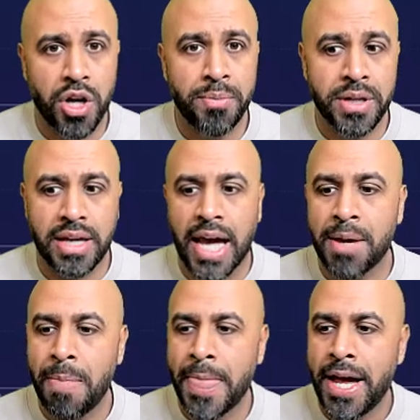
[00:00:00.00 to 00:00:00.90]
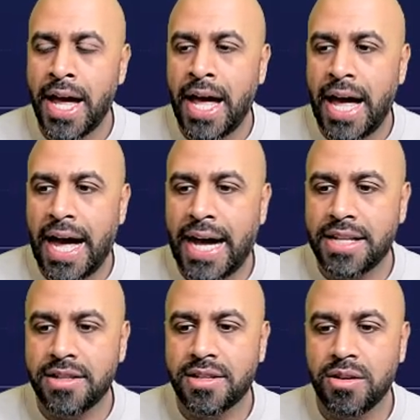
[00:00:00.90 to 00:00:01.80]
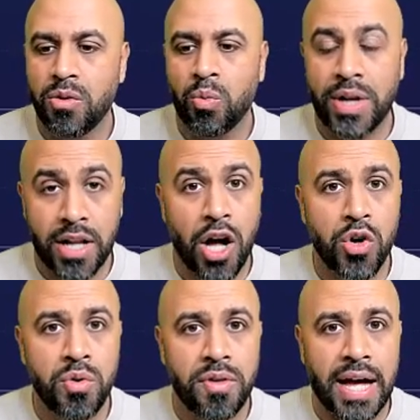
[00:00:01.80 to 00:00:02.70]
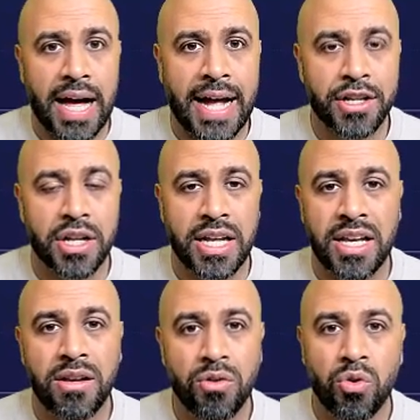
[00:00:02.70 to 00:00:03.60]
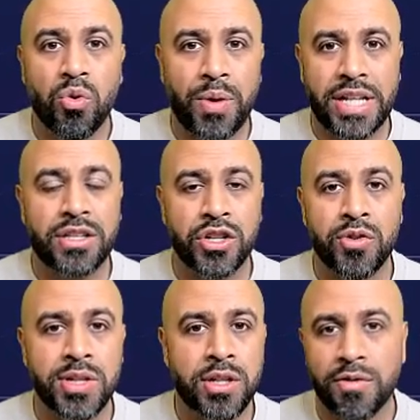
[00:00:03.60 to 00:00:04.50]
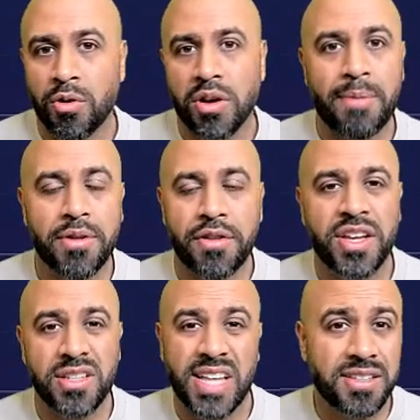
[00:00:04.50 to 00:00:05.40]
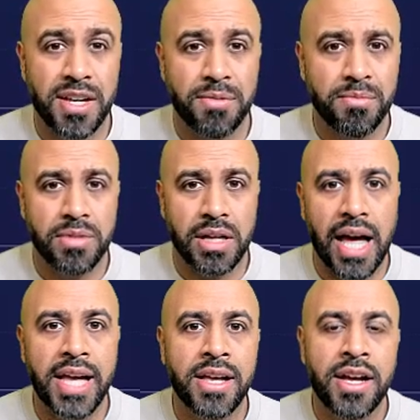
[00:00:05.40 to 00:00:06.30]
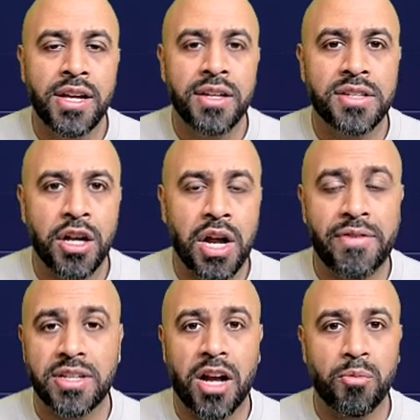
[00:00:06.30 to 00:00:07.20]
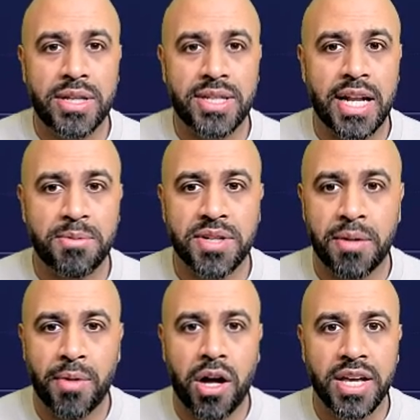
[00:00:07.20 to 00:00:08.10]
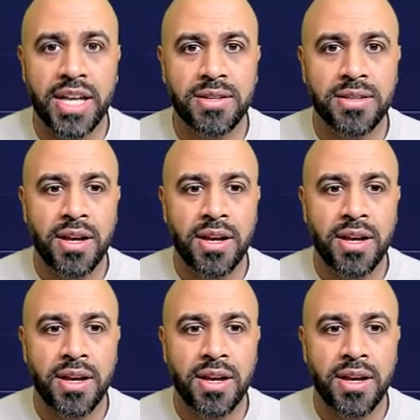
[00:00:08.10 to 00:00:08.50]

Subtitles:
okay? And we know that actually all we need to do is look for a couple of things. That's it, okay? So every time we turn up to the markets,